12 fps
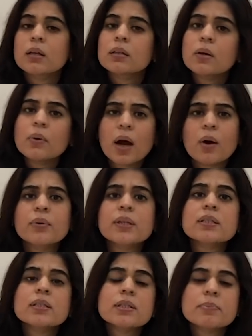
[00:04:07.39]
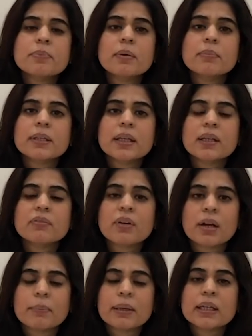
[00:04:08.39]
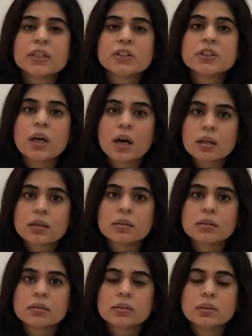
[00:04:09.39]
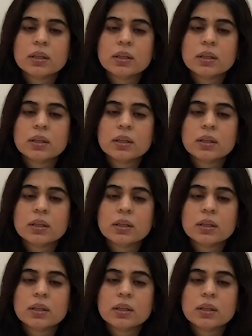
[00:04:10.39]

Now, how does this sperm DNA fragmentation occur?